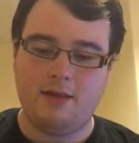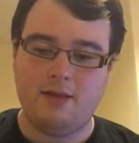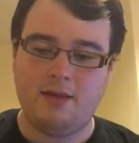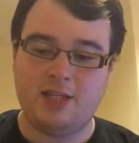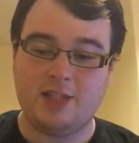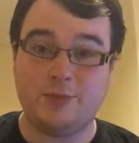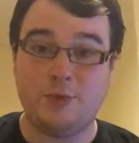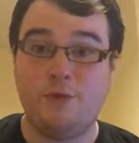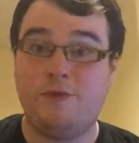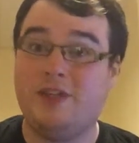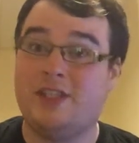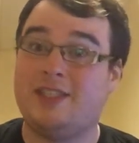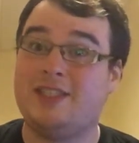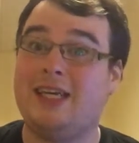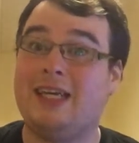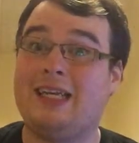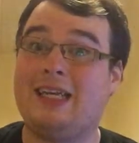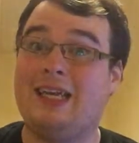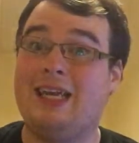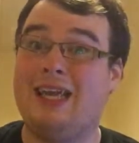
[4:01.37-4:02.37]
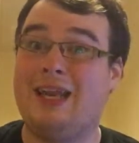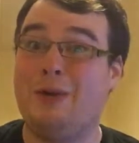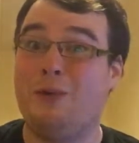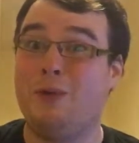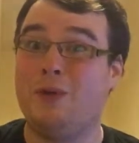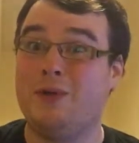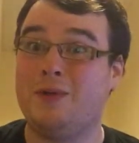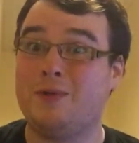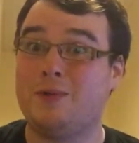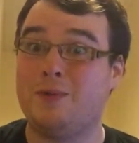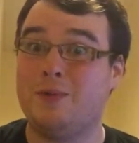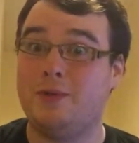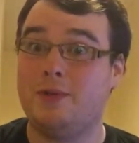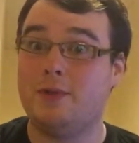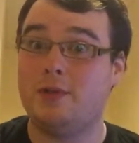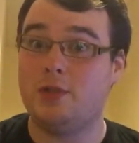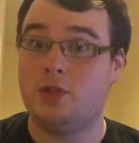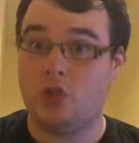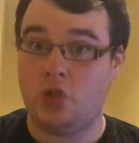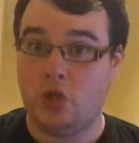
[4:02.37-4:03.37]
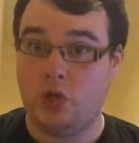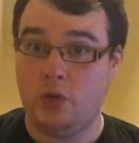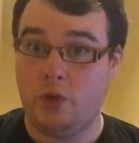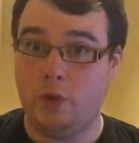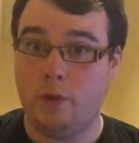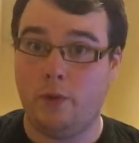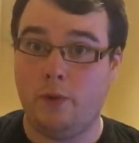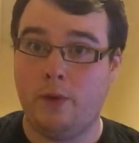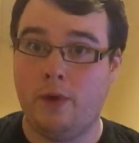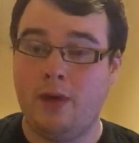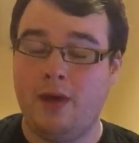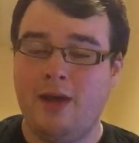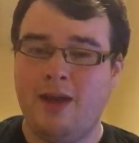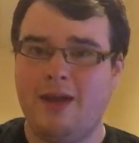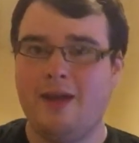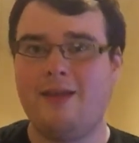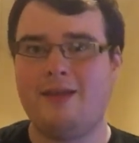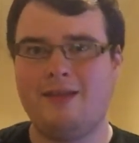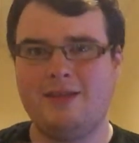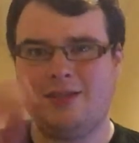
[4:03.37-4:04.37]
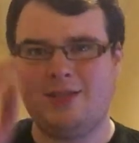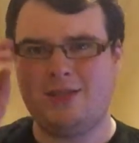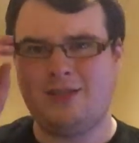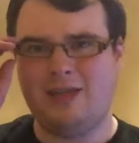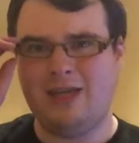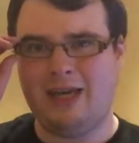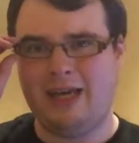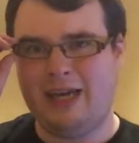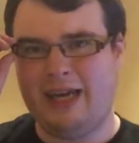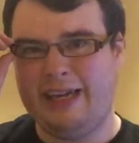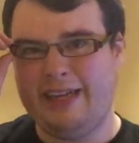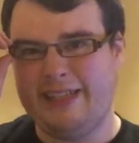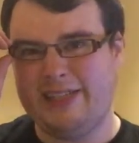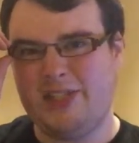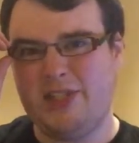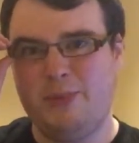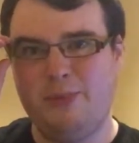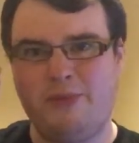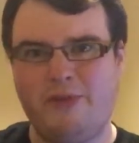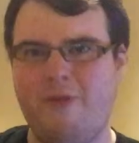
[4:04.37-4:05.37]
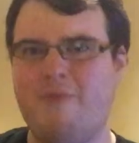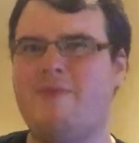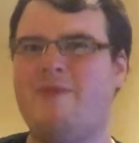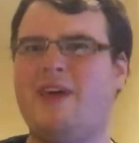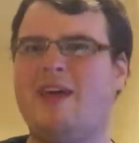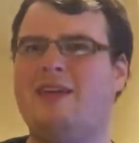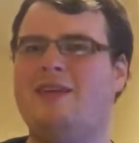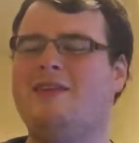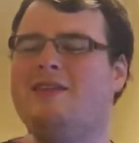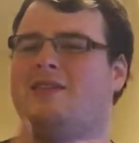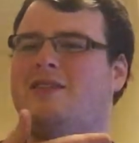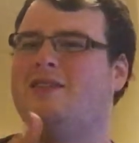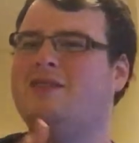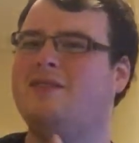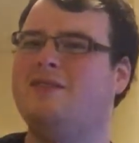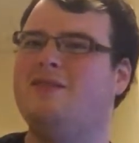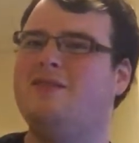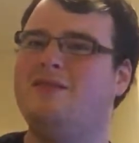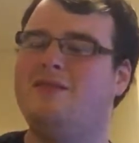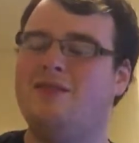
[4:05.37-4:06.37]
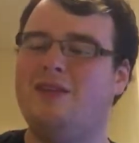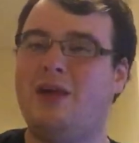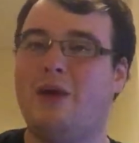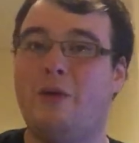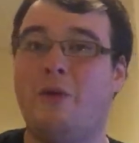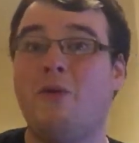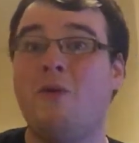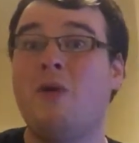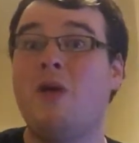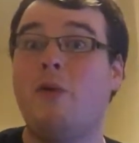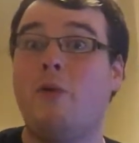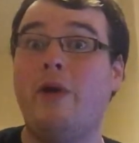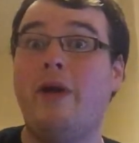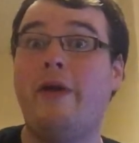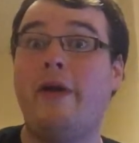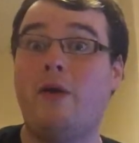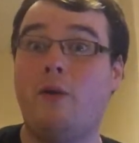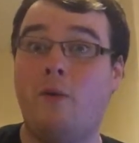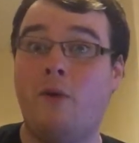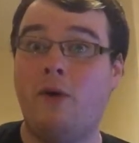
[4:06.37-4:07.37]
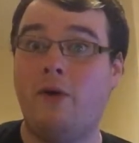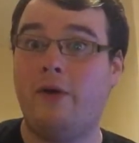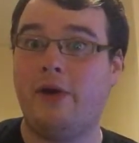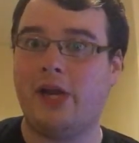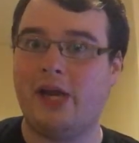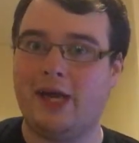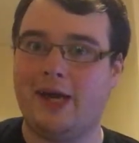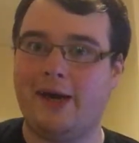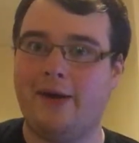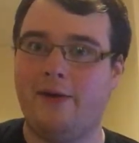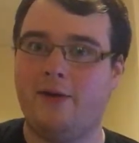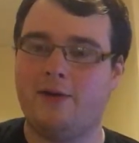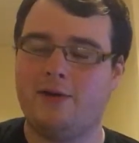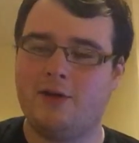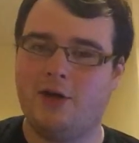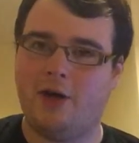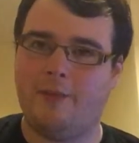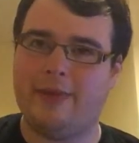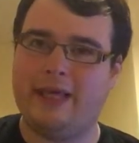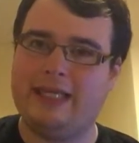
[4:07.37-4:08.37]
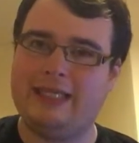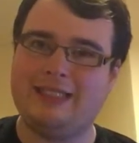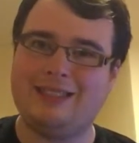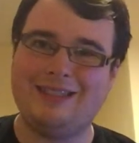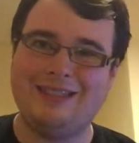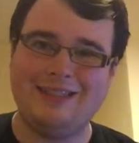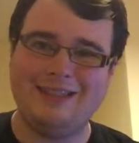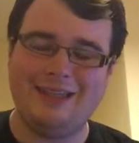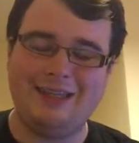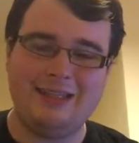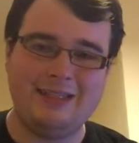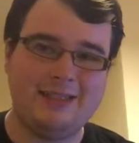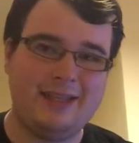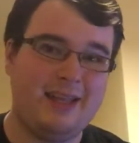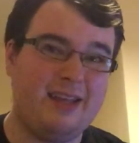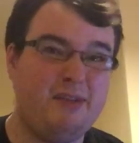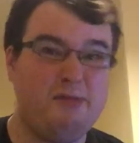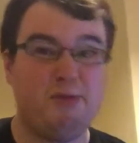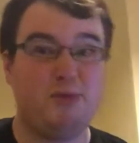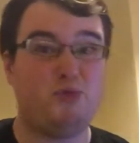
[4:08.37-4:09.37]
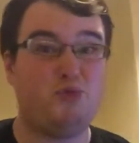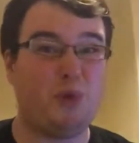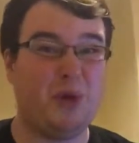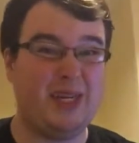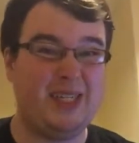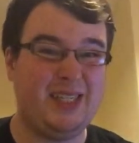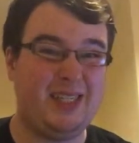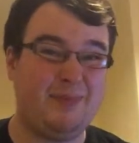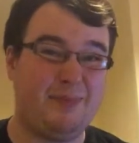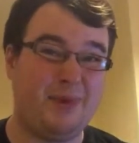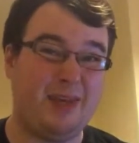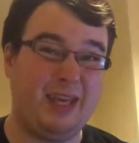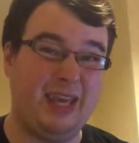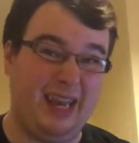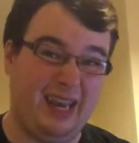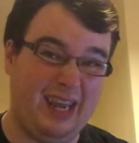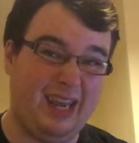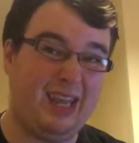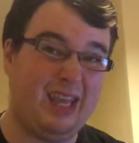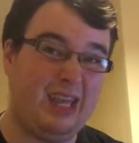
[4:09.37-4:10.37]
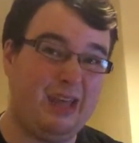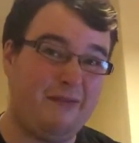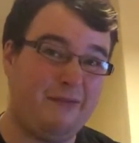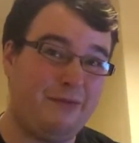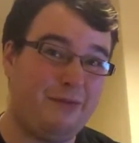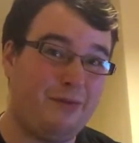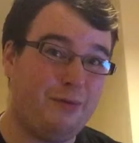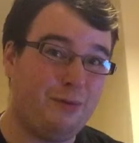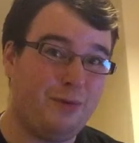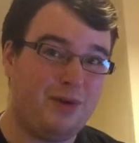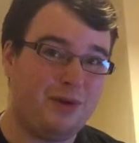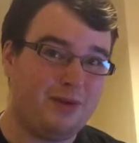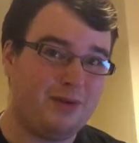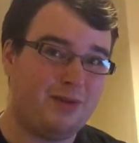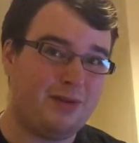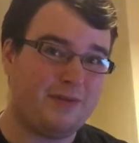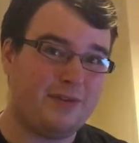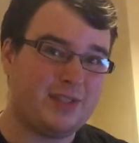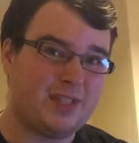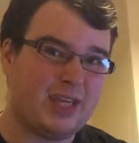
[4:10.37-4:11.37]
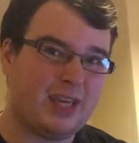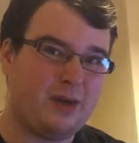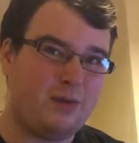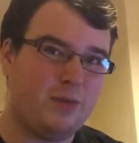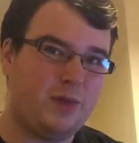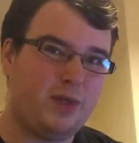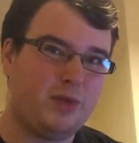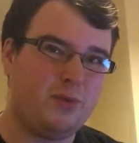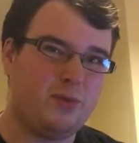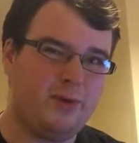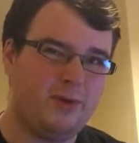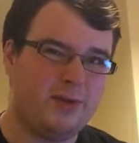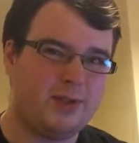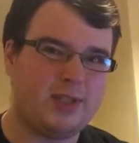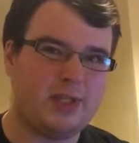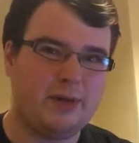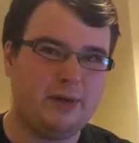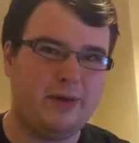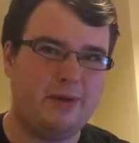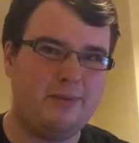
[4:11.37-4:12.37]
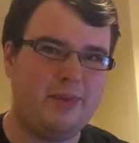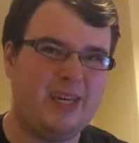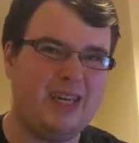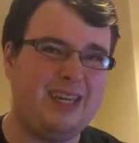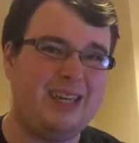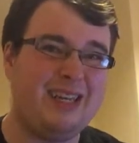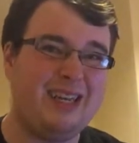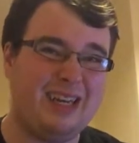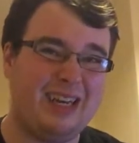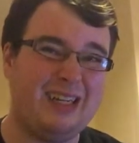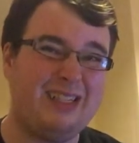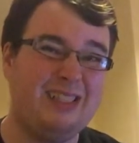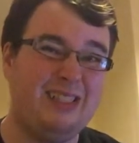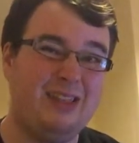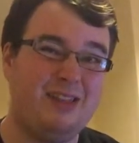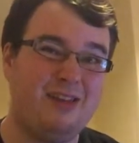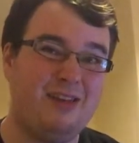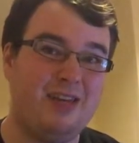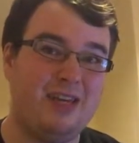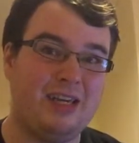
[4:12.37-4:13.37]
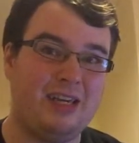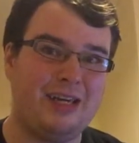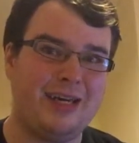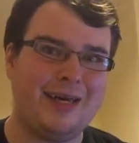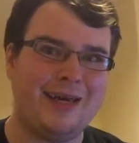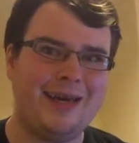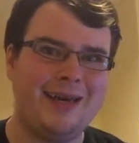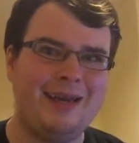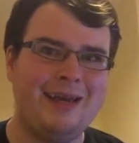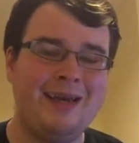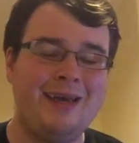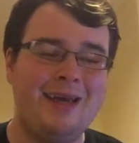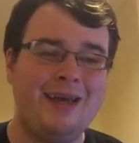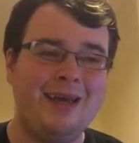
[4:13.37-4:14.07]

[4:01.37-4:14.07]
this movie is set in World War II. I assume from that, "we're at war now" comment is that it was right at the beginning of the Second World War, so it'd been in 1939,